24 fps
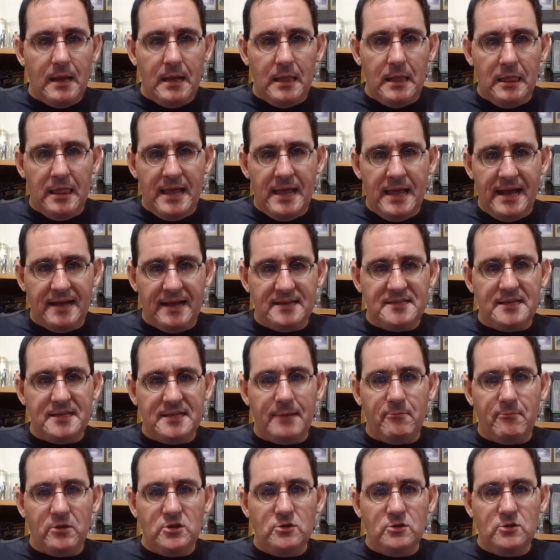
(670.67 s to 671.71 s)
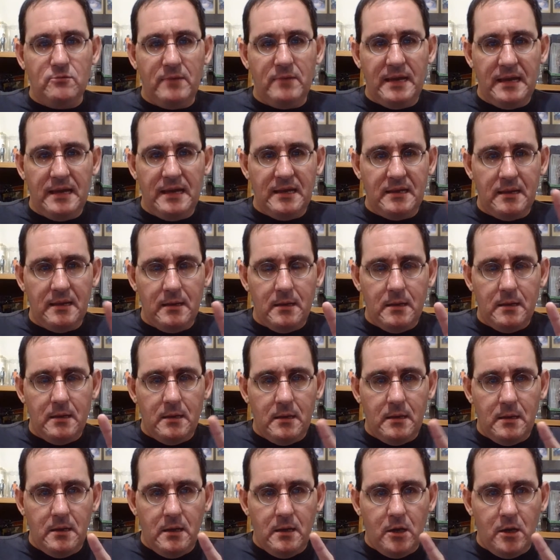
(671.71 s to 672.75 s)
Lex and between
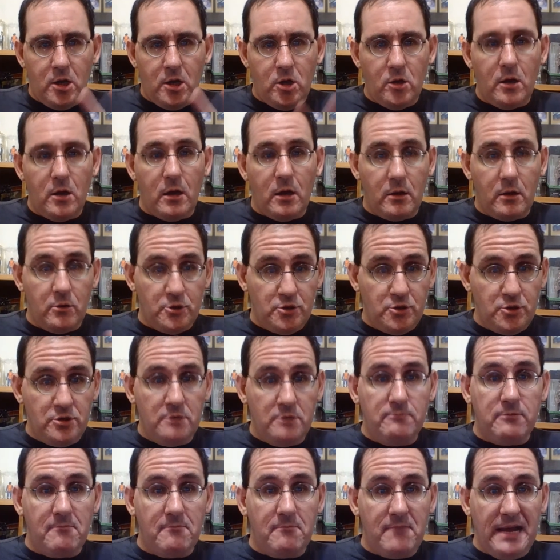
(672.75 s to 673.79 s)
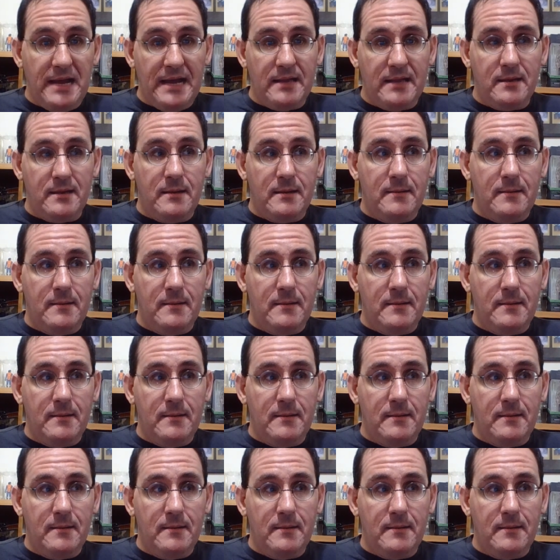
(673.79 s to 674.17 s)
Clark or Superman.